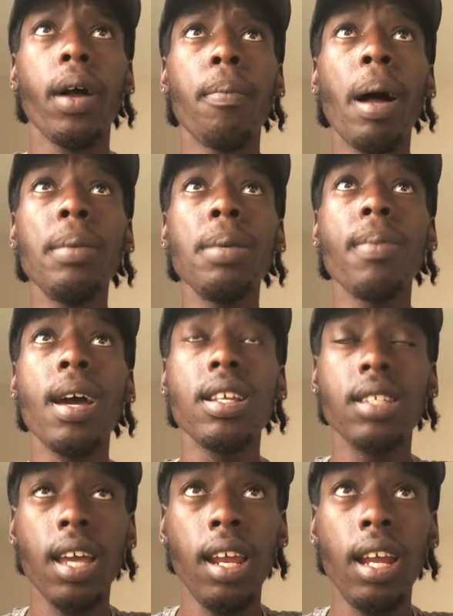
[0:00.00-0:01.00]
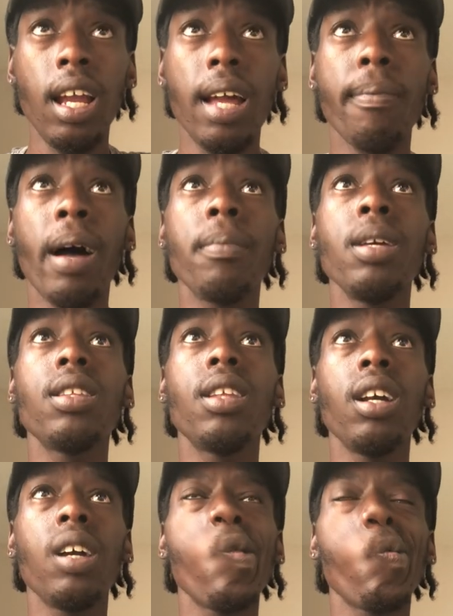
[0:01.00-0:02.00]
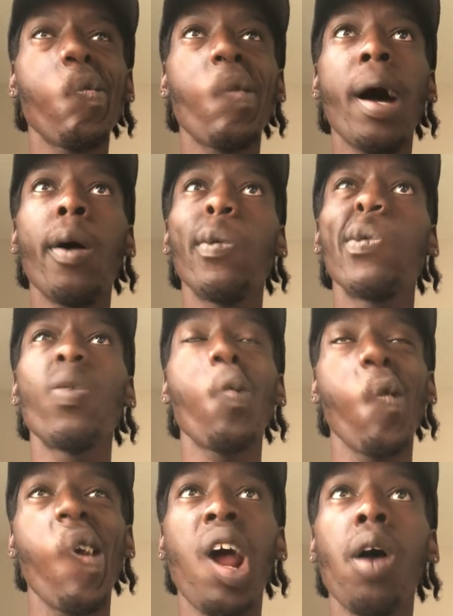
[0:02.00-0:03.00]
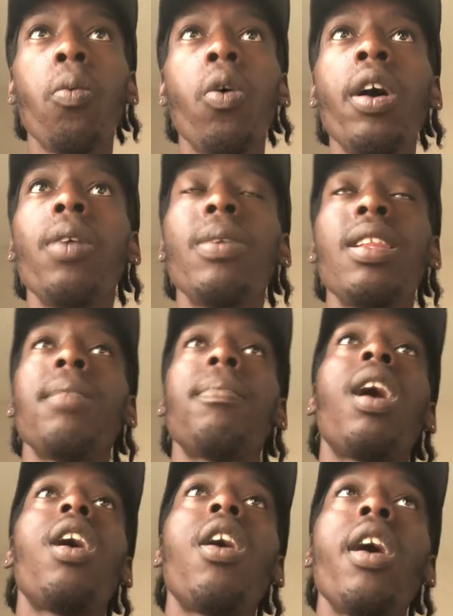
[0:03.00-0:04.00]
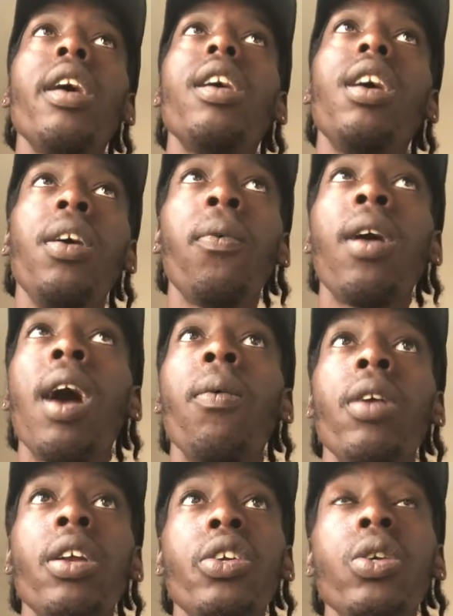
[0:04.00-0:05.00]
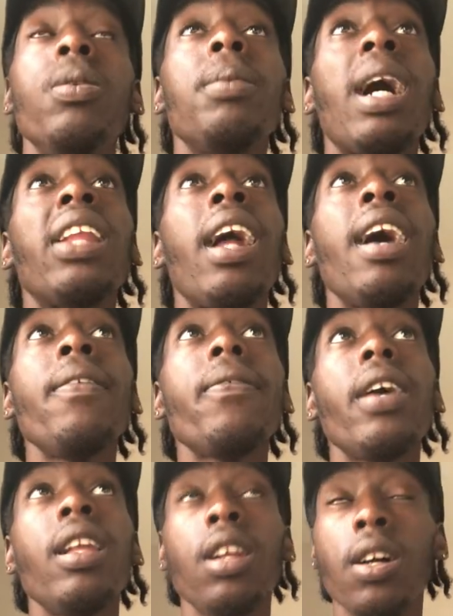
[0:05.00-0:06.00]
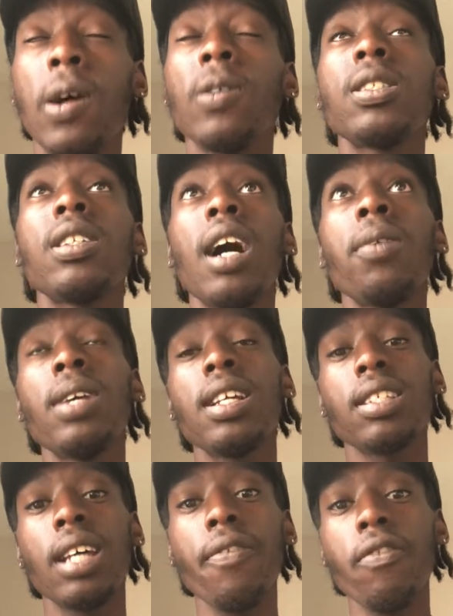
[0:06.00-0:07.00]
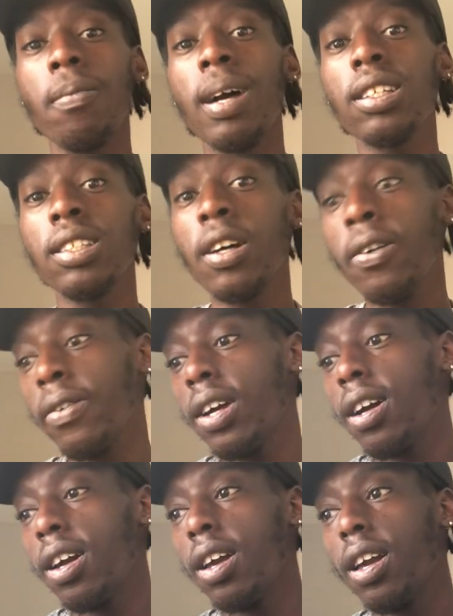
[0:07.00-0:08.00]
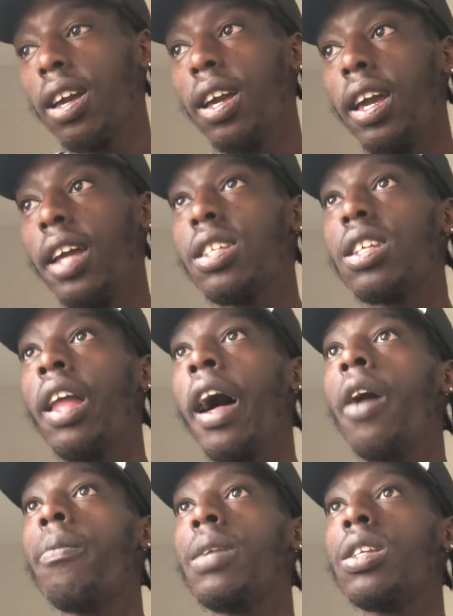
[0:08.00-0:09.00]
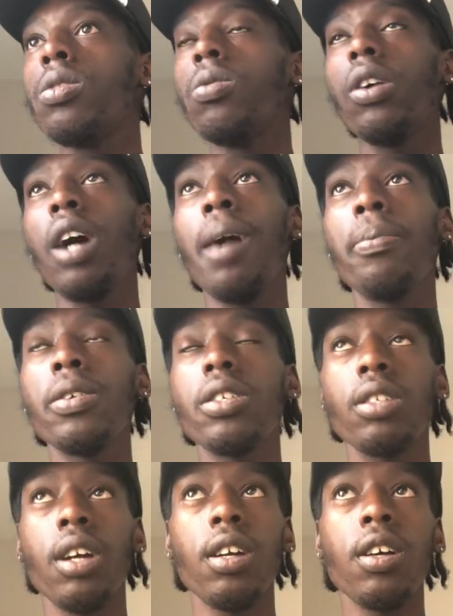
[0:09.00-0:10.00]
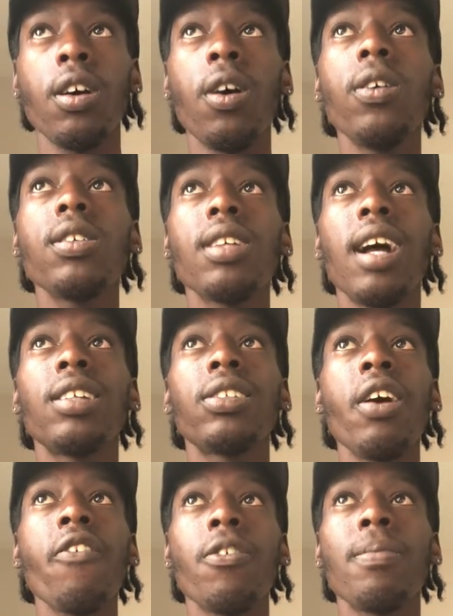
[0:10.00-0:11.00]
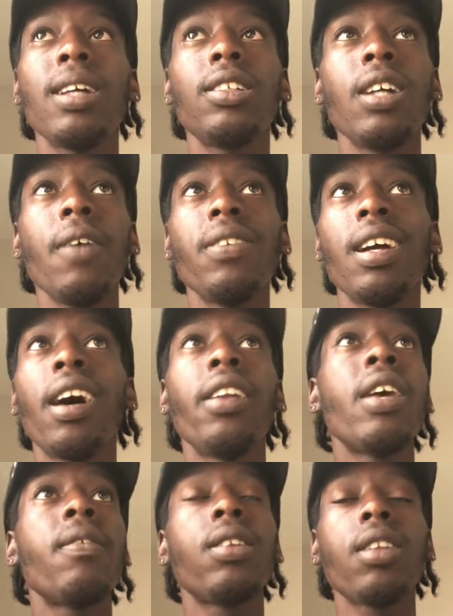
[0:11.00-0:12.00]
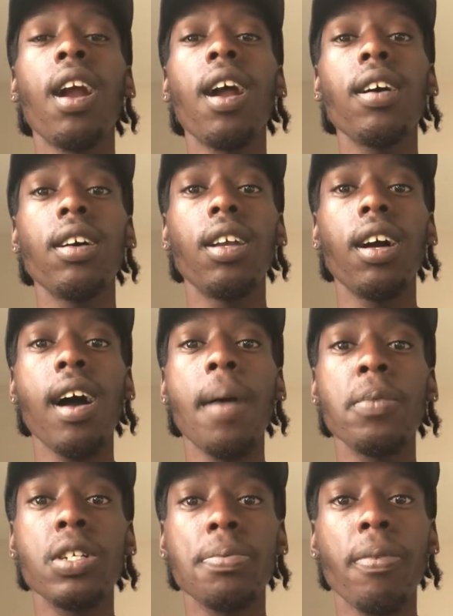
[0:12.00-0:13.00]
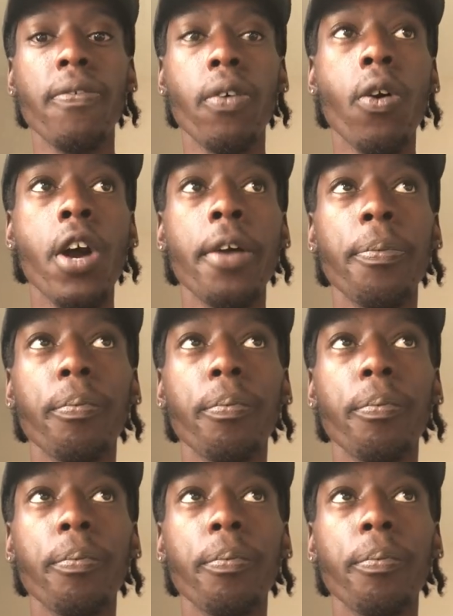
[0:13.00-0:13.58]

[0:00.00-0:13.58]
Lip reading: by me meditating and by me thinking about what I want within my heart and what I want to do with my life and the goals that I want to set for myself, it's allowed me to accomplish certain goals that I set for myself that I never thought I could accomplish before.